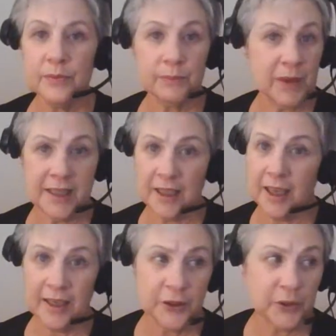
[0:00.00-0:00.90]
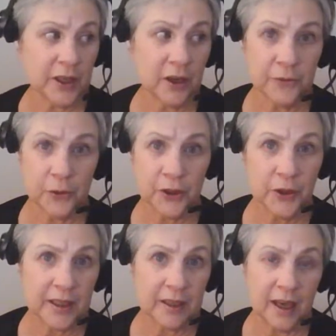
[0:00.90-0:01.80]
Basically, I do it all for you.
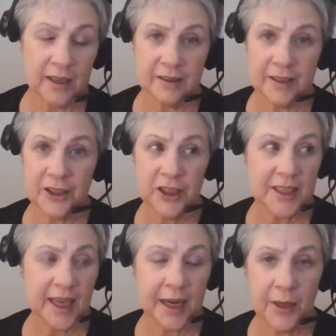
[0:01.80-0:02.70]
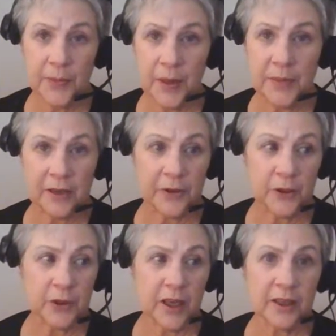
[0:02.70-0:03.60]
I get you set up. I make
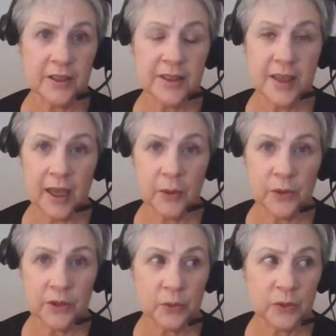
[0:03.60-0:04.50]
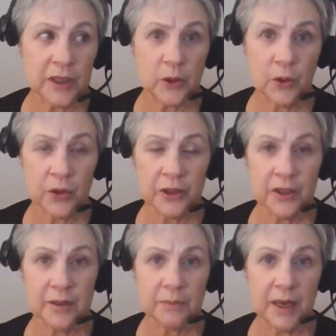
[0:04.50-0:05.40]
phone calls. I will
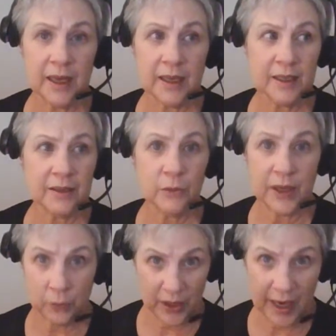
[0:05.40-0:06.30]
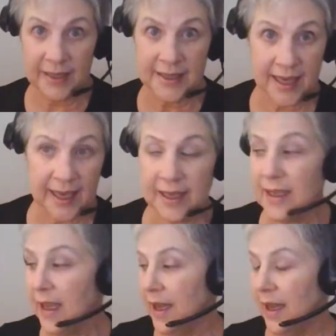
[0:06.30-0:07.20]
record my what I say,
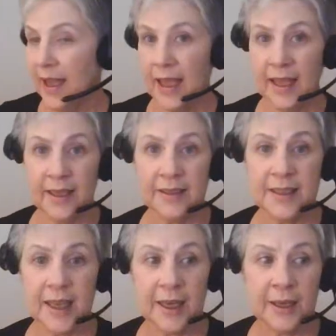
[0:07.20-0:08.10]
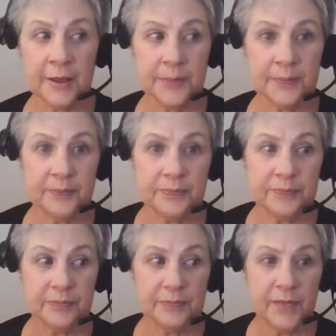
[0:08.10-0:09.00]
and
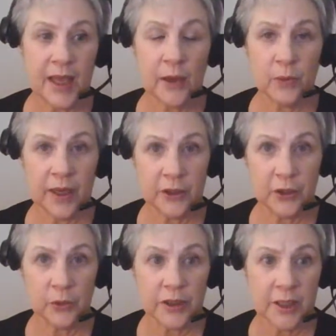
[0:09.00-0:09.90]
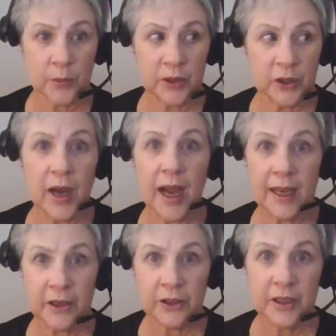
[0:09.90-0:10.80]
that way you or someone you
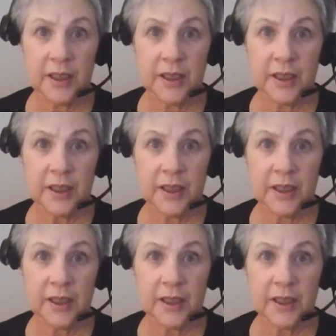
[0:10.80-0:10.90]
hire